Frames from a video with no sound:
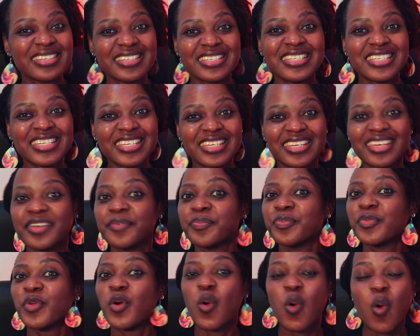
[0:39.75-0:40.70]
ndi
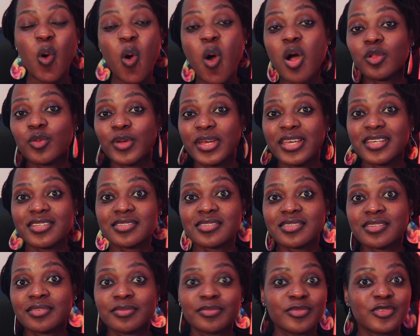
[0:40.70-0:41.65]

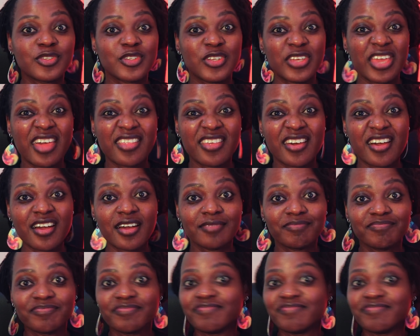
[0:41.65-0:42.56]
always together.